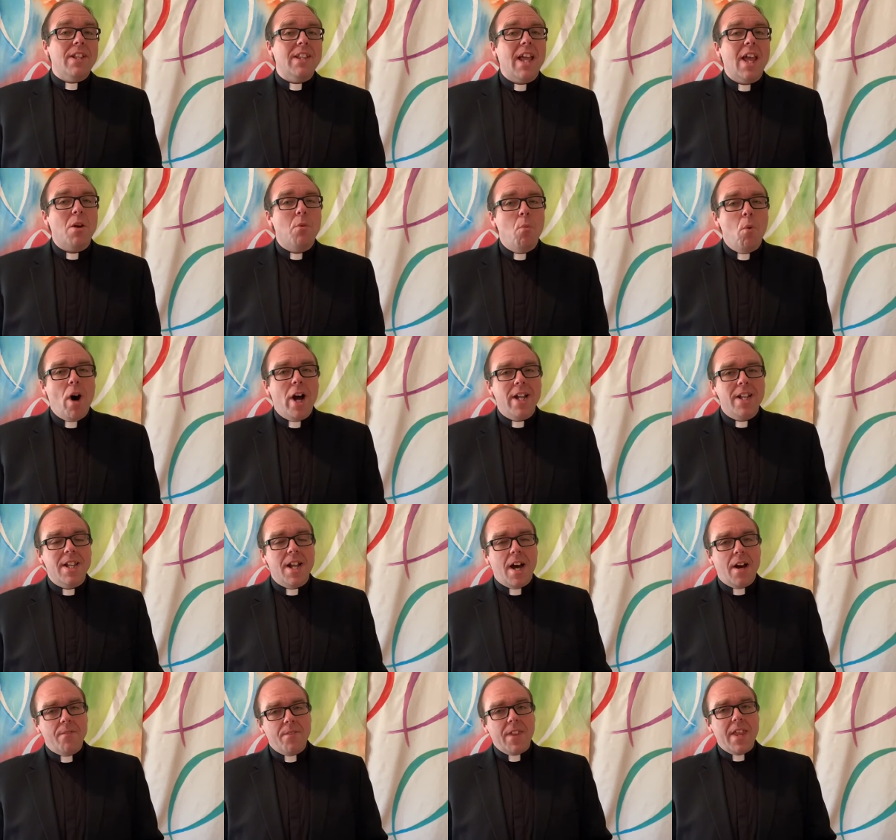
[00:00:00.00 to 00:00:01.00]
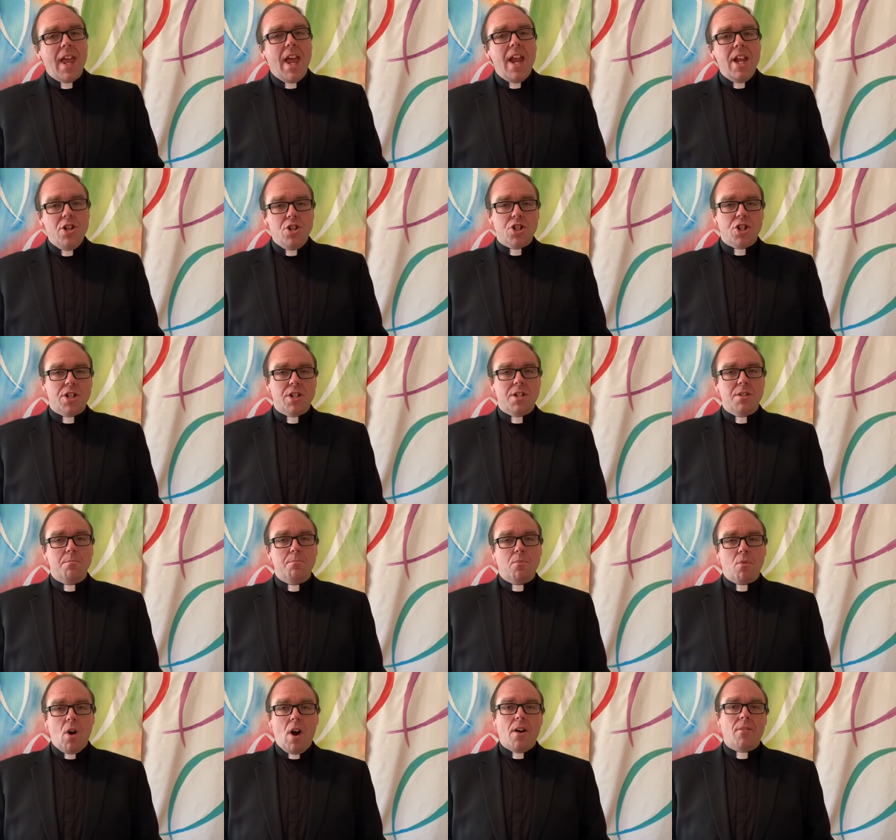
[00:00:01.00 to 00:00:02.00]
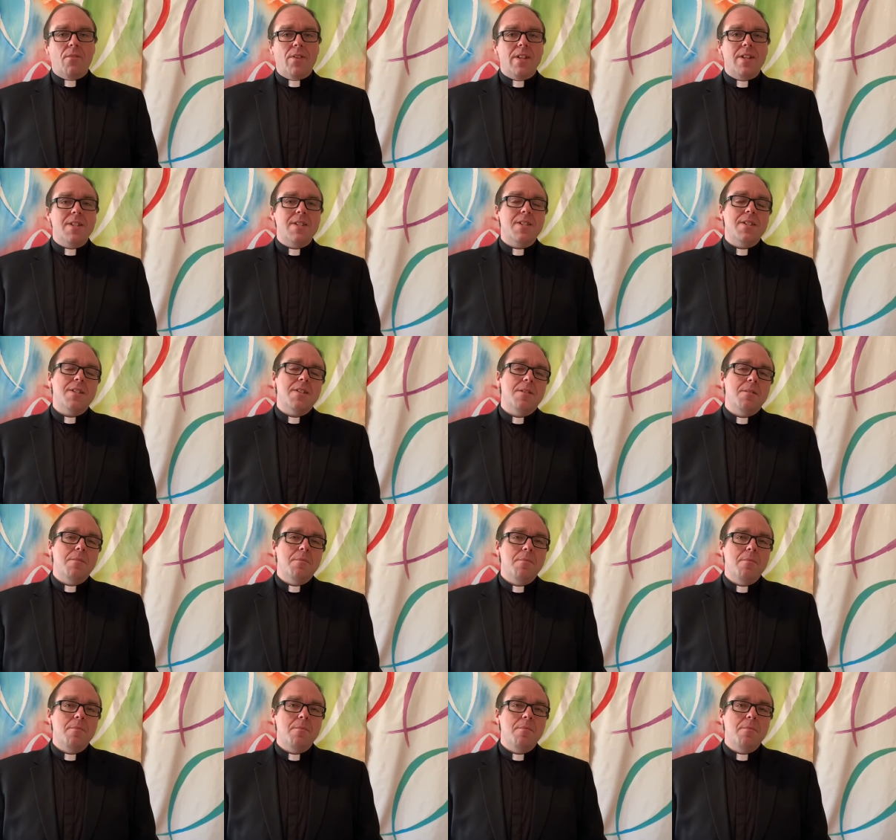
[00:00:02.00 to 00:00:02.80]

like one of the ancient prophets.